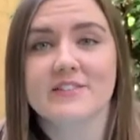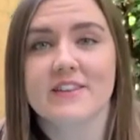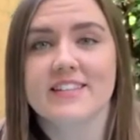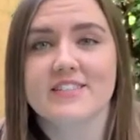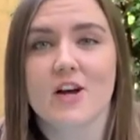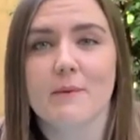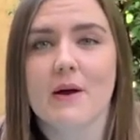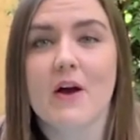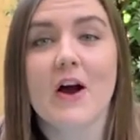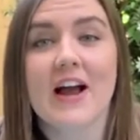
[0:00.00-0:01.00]
so let's talk
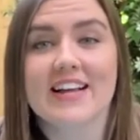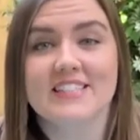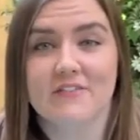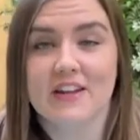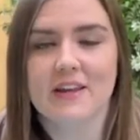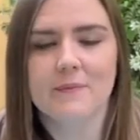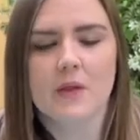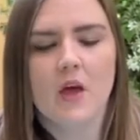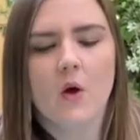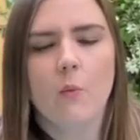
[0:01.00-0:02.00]
about our activity.
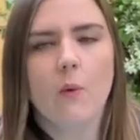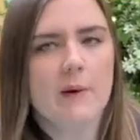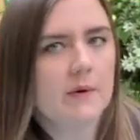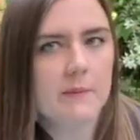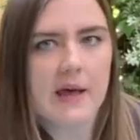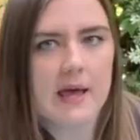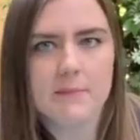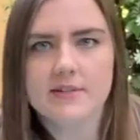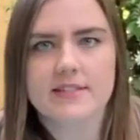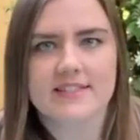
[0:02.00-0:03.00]
Why weren't we
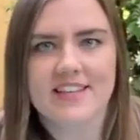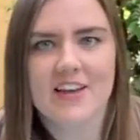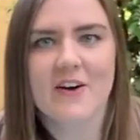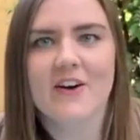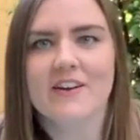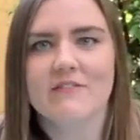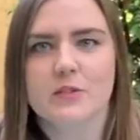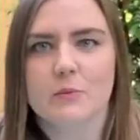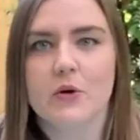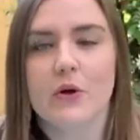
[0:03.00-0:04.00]
able to see our
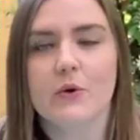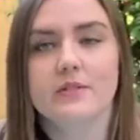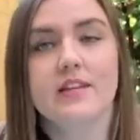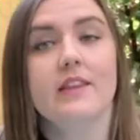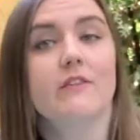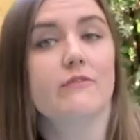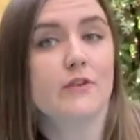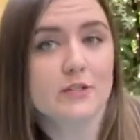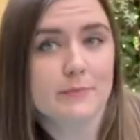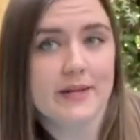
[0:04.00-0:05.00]
invisible codes in the
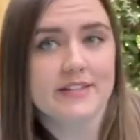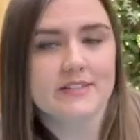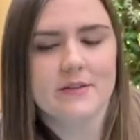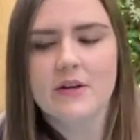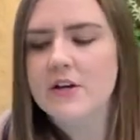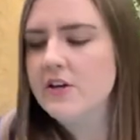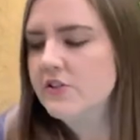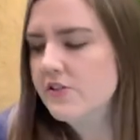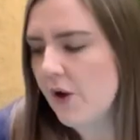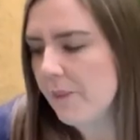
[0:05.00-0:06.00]
first place?
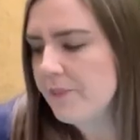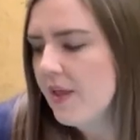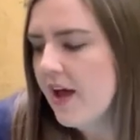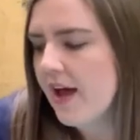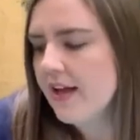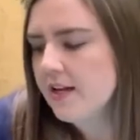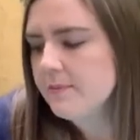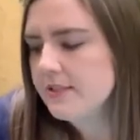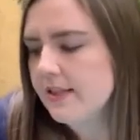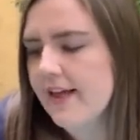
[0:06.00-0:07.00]
So
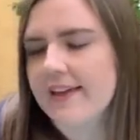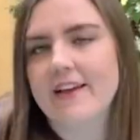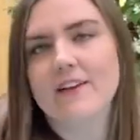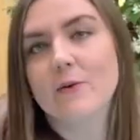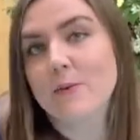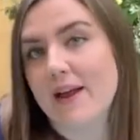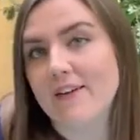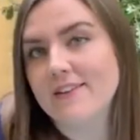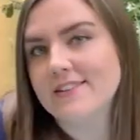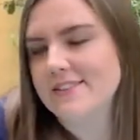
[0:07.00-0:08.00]
items like
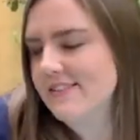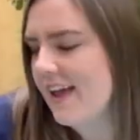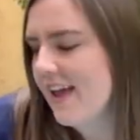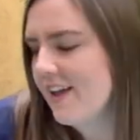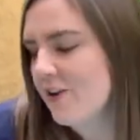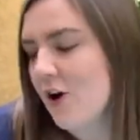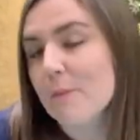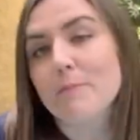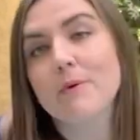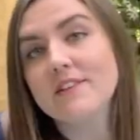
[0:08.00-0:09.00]
crayons and our
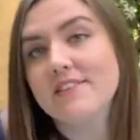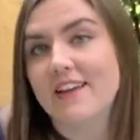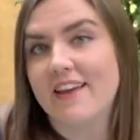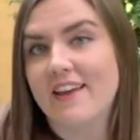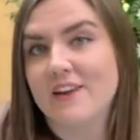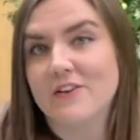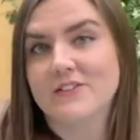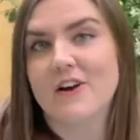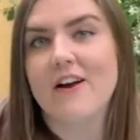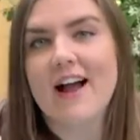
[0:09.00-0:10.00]
birthday candles
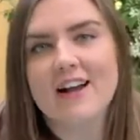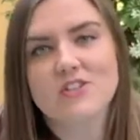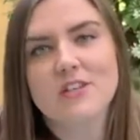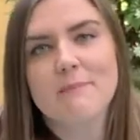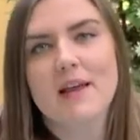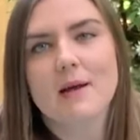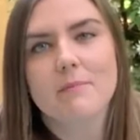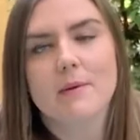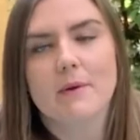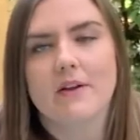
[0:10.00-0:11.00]
are actually made up
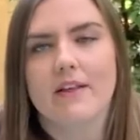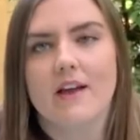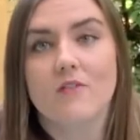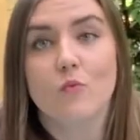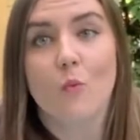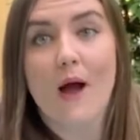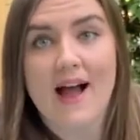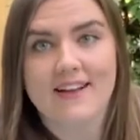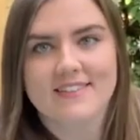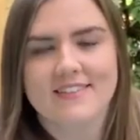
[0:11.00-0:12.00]
primarily of
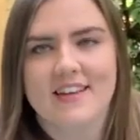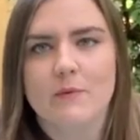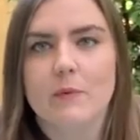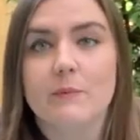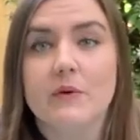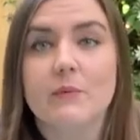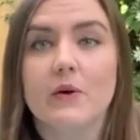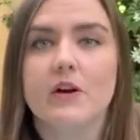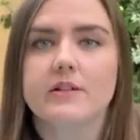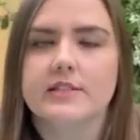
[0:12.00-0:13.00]
wax. And when we
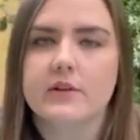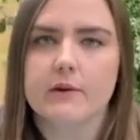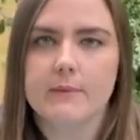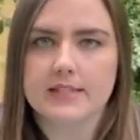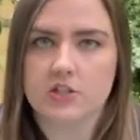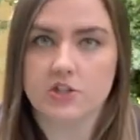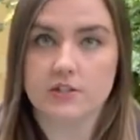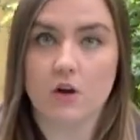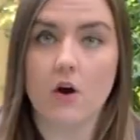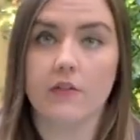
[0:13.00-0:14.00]
wrote our secret messages
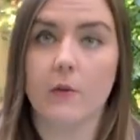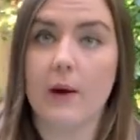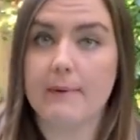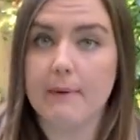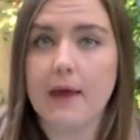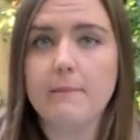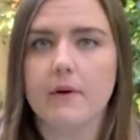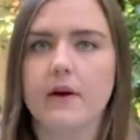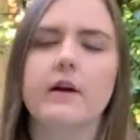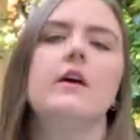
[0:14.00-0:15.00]
on the white
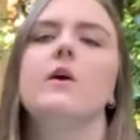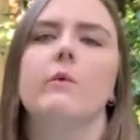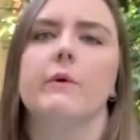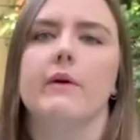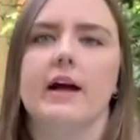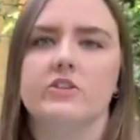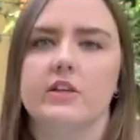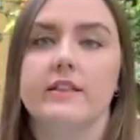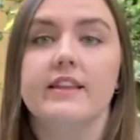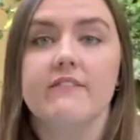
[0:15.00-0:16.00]
paper, we were
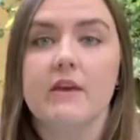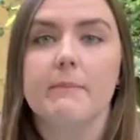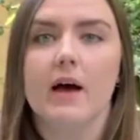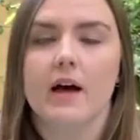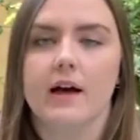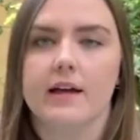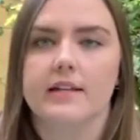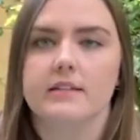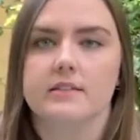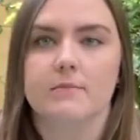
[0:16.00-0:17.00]
actually leaving
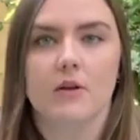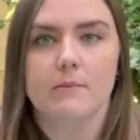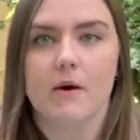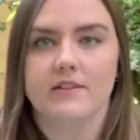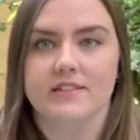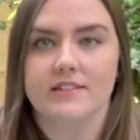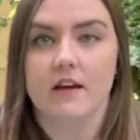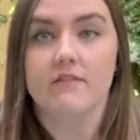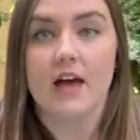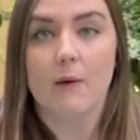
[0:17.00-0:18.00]
behind small deposits
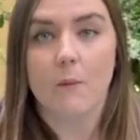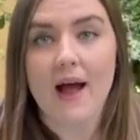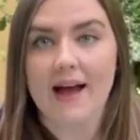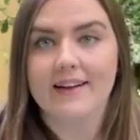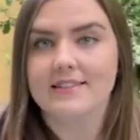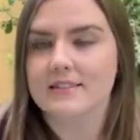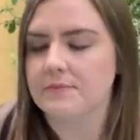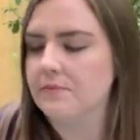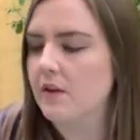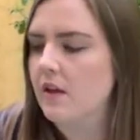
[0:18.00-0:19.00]
of that wax.
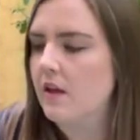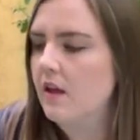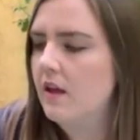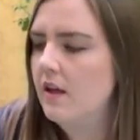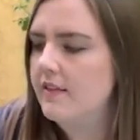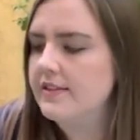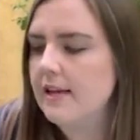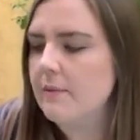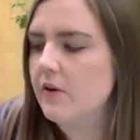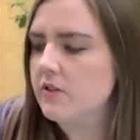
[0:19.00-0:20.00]
The
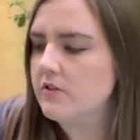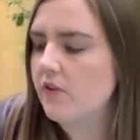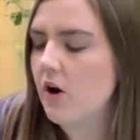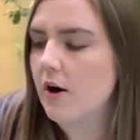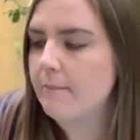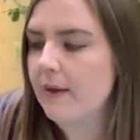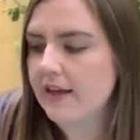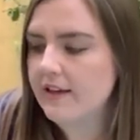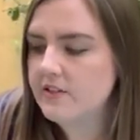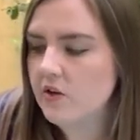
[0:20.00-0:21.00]
same goes for our
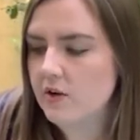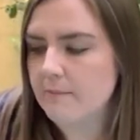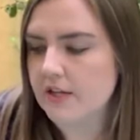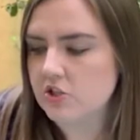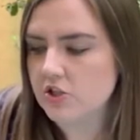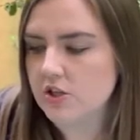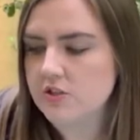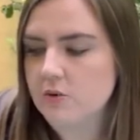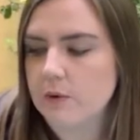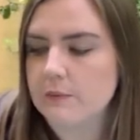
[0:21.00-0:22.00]
baking soda mixture.
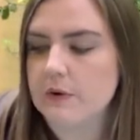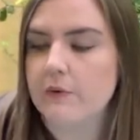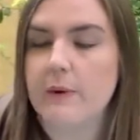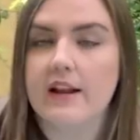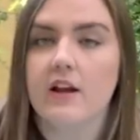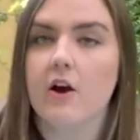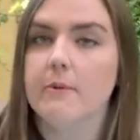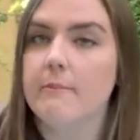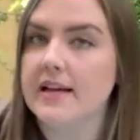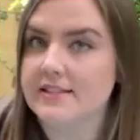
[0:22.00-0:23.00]
So when we were writing our
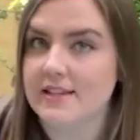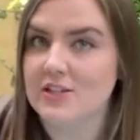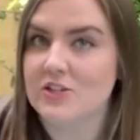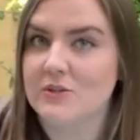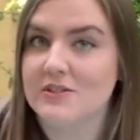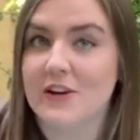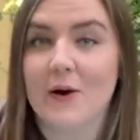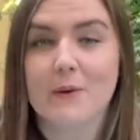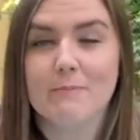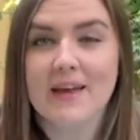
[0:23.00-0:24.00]
message using
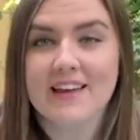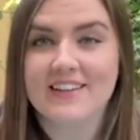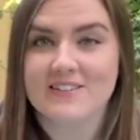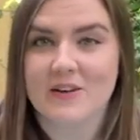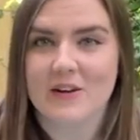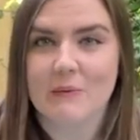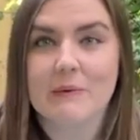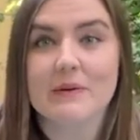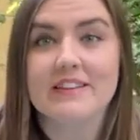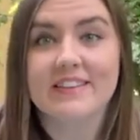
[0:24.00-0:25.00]
our baking soda,
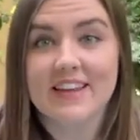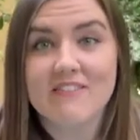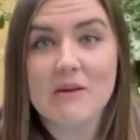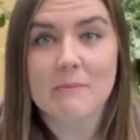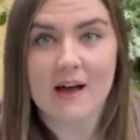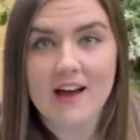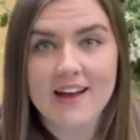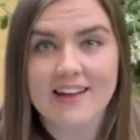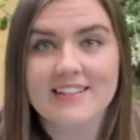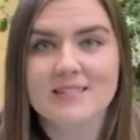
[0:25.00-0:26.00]
we were leaving
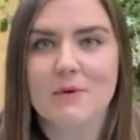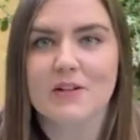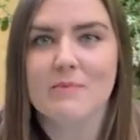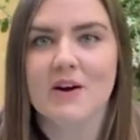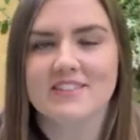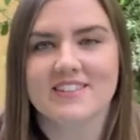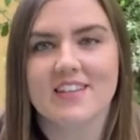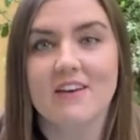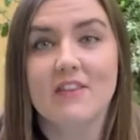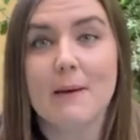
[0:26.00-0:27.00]
behind small deposits
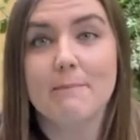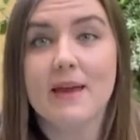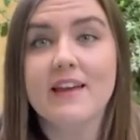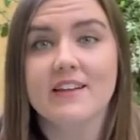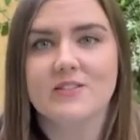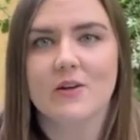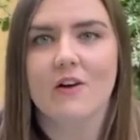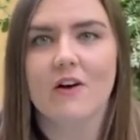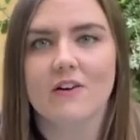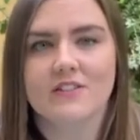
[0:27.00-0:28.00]
of that baking
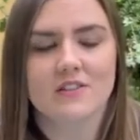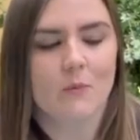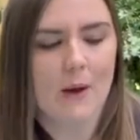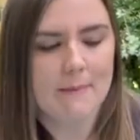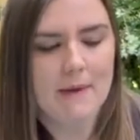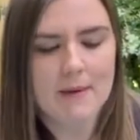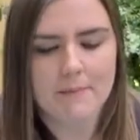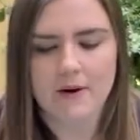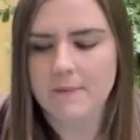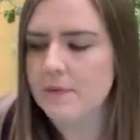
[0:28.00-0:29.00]
soda onto the white
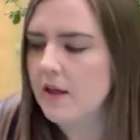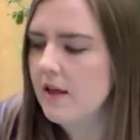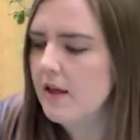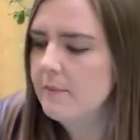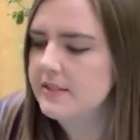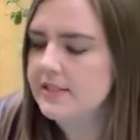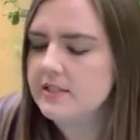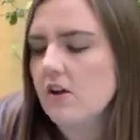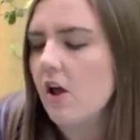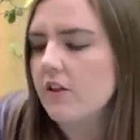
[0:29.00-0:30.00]
paper. But
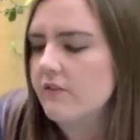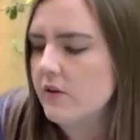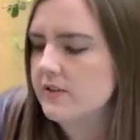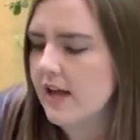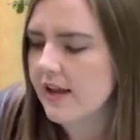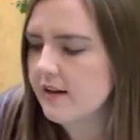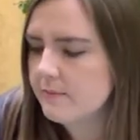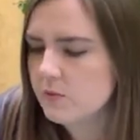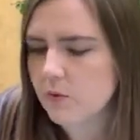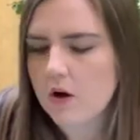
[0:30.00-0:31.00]
since all of those
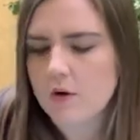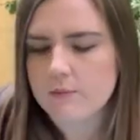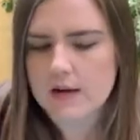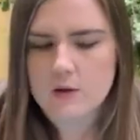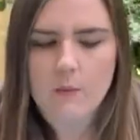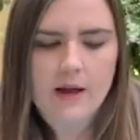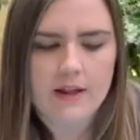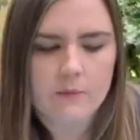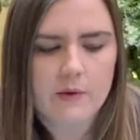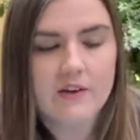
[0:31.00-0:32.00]
items were already
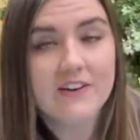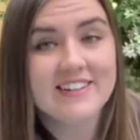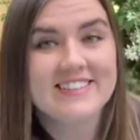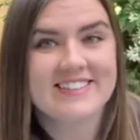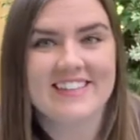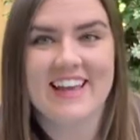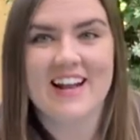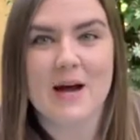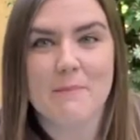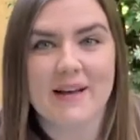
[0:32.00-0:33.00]
white, we couldn't see
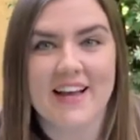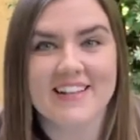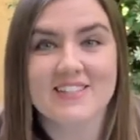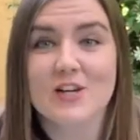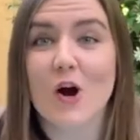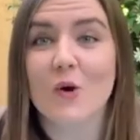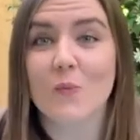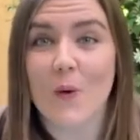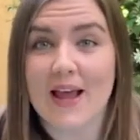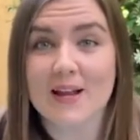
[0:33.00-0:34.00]
it up against our
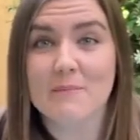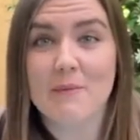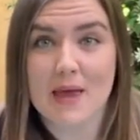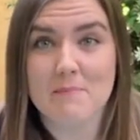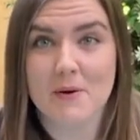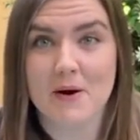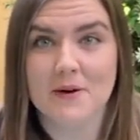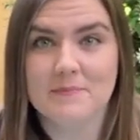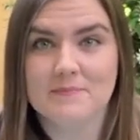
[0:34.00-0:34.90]
white paper.